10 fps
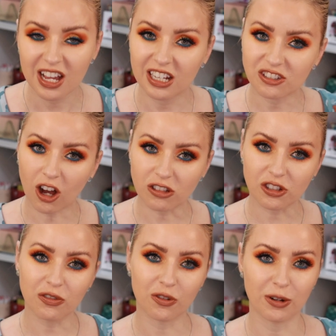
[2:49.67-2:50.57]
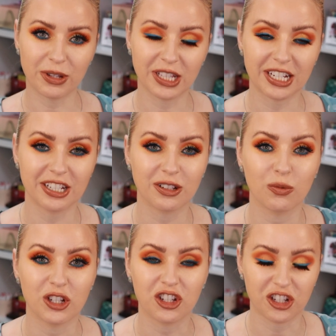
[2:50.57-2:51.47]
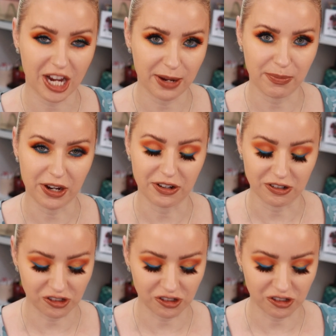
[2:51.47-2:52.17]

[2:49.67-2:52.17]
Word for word: It's also formulated with shea butter.